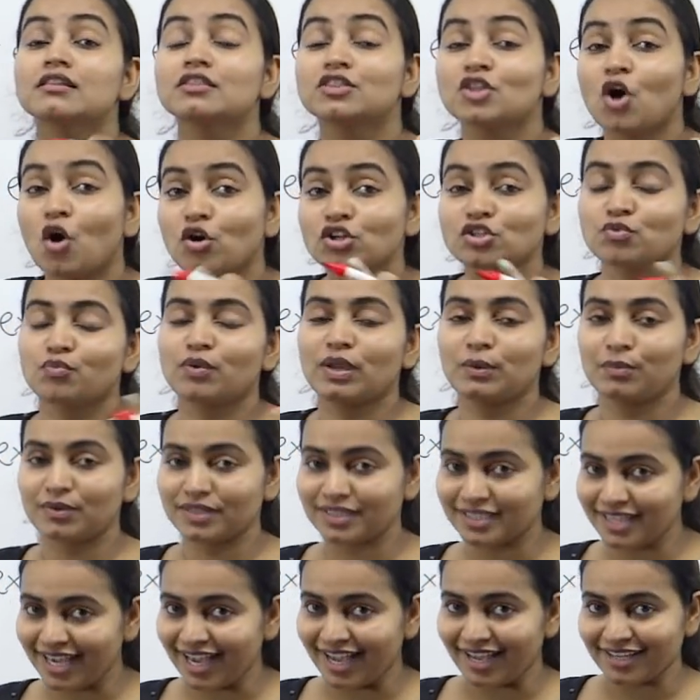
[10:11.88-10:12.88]
thought we
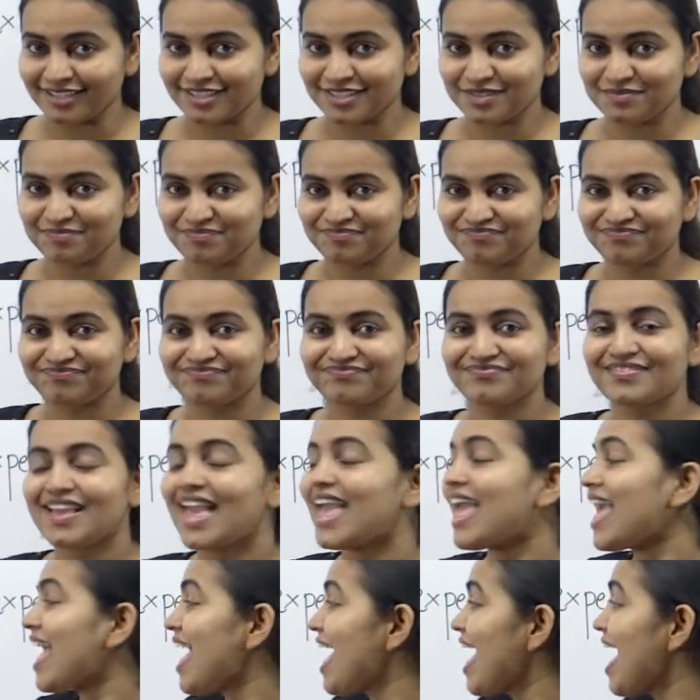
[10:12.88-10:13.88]
would get.
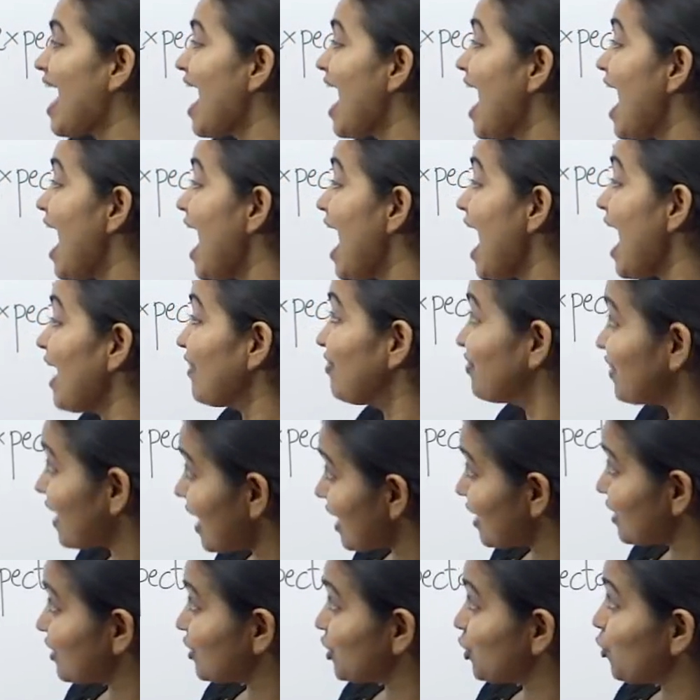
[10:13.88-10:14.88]
And
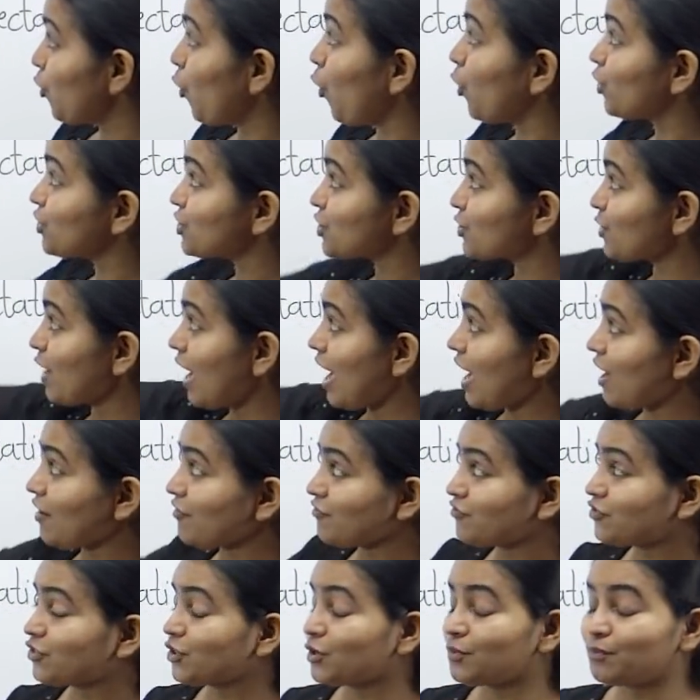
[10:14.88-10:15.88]
then you also
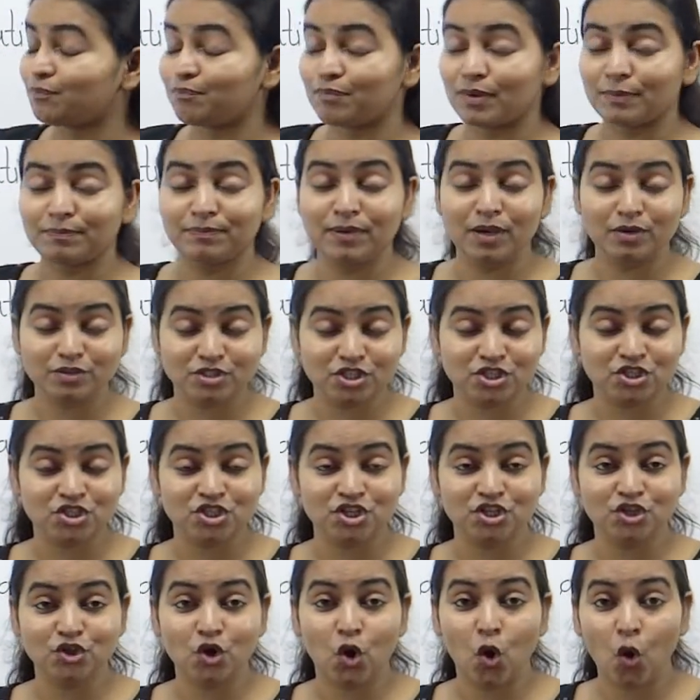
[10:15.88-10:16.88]
have the
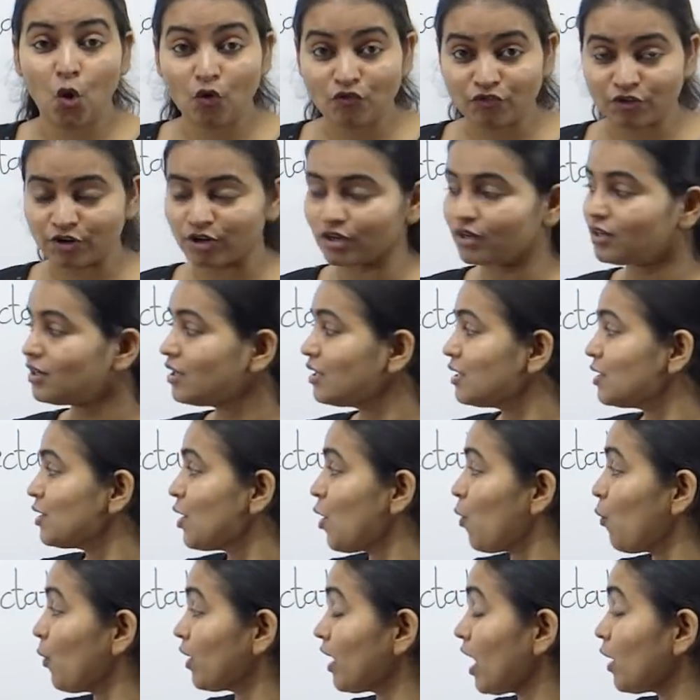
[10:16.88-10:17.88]
preposition over
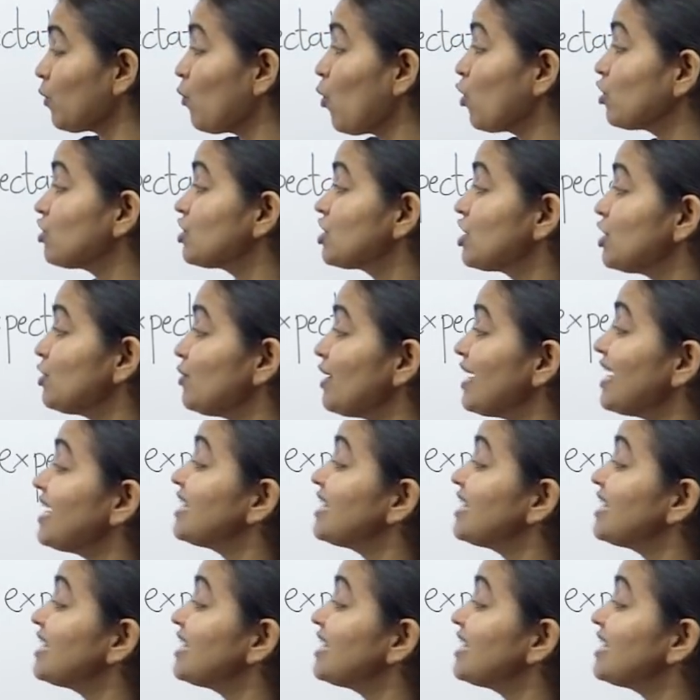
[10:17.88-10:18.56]
when I want to